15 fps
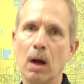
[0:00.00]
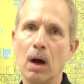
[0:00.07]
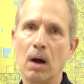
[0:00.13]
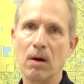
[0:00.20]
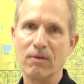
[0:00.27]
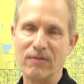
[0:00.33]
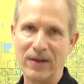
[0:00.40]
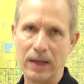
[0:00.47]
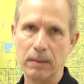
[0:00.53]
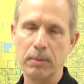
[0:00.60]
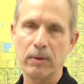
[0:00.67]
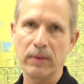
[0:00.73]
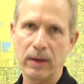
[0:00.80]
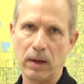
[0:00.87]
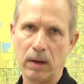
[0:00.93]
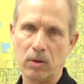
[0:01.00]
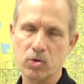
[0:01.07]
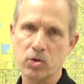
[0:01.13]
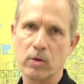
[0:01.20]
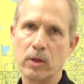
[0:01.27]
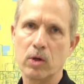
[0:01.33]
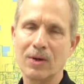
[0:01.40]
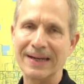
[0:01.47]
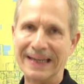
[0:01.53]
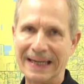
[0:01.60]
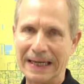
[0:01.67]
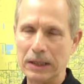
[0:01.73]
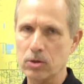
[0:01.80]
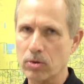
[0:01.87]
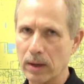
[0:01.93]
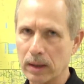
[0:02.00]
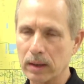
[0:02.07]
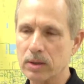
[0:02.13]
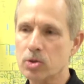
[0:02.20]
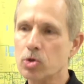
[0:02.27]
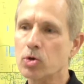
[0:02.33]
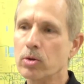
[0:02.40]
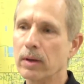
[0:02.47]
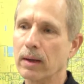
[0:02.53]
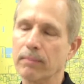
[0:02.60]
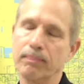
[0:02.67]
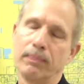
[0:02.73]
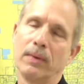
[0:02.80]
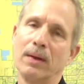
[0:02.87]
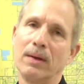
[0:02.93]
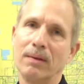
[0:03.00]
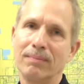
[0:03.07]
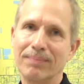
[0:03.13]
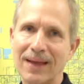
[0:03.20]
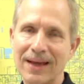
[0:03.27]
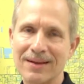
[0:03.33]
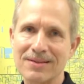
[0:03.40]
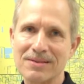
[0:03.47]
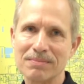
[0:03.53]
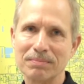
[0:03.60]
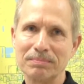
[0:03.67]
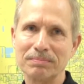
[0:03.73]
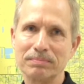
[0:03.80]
are available there so that you can link directly to them. Thanks.